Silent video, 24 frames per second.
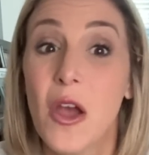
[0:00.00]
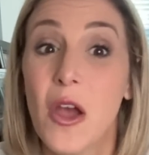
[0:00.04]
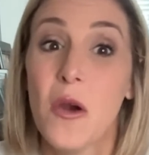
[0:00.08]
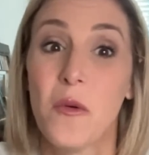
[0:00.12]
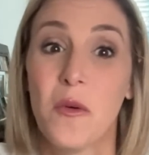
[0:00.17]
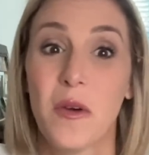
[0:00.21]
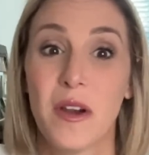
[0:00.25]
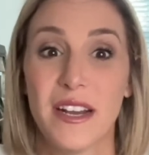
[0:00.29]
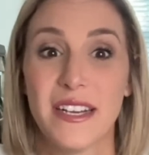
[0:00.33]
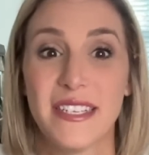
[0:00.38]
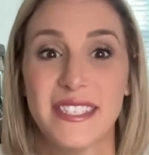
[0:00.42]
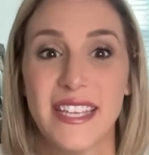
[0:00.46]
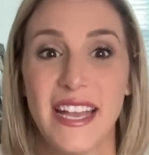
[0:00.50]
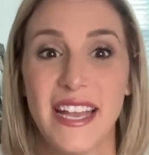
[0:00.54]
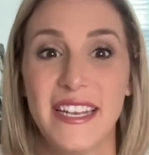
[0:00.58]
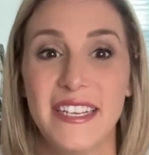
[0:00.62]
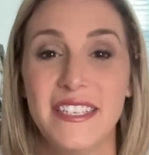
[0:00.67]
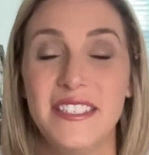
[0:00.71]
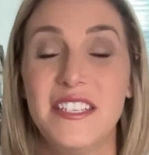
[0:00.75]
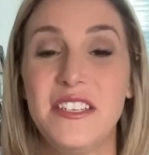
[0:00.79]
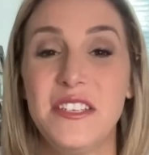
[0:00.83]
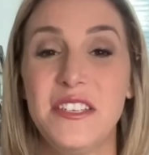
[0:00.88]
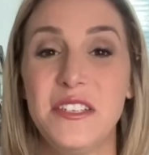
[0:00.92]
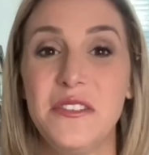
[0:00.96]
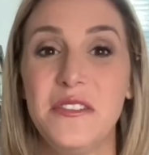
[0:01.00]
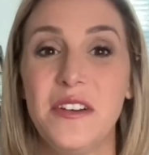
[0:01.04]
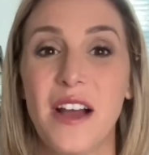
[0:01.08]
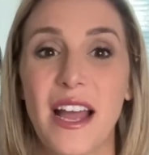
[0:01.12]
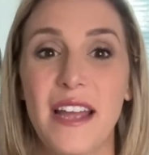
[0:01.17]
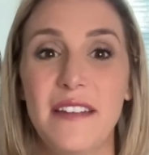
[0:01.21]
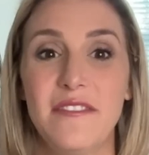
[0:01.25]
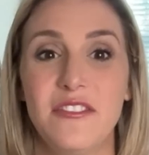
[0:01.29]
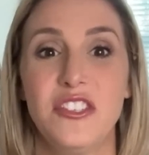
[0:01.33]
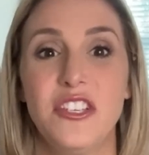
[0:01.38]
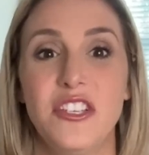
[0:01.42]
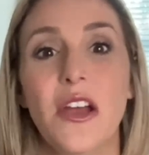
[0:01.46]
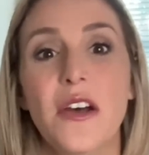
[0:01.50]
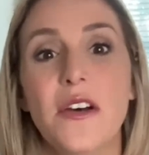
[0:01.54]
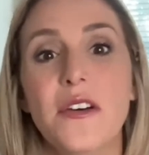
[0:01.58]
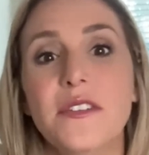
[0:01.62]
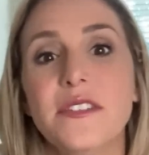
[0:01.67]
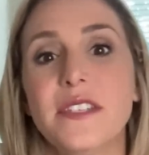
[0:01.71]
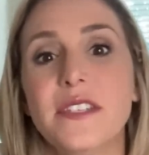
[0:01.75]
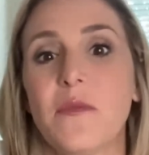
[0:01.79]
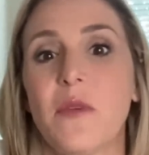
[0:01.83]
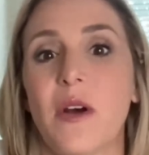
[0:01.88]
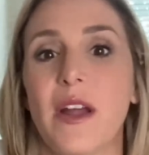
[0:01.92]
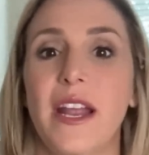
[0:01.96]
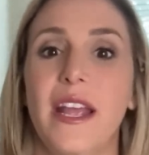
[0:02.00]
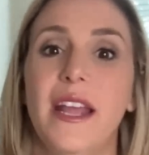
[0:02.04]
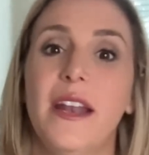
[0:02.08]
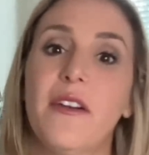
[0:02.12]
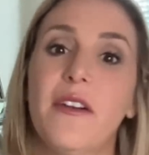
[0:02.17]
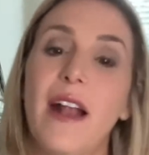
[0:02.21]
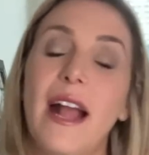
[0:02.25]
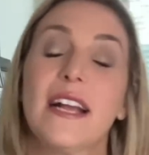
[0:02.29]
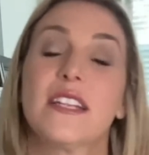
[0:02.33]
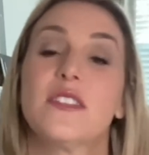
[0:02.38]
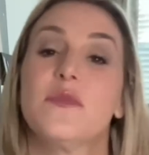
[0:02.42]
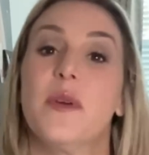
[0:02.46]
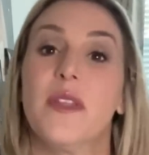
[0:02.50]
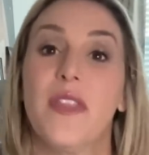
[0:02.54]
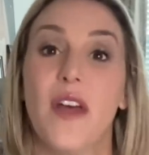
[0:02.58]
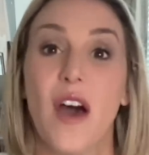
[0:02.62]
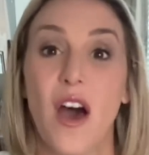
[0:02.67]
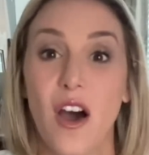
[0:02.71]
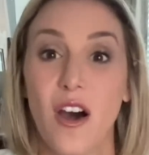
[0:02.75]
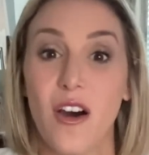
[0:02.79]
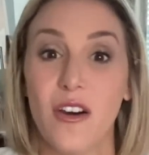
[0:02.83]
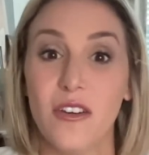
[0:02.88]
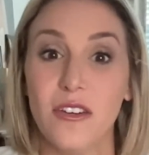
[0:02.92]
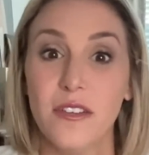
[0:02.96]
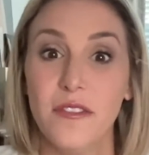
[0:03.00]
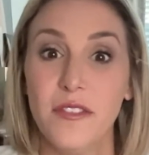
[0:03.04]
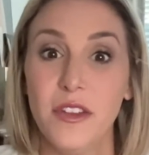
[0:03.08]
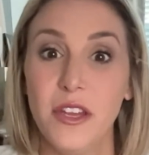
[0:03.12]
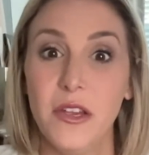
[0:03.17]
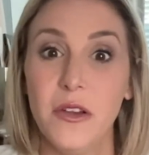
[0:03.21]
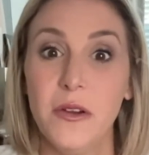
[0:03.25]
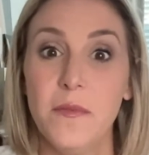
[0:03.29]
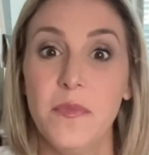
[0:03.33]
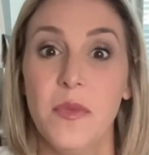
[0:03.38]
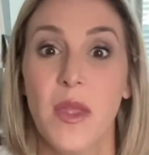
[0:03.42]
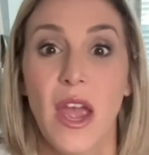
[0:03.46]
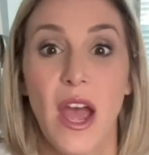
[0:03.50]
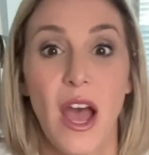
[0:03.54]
We're excited to do live shows and want to interact with all of you.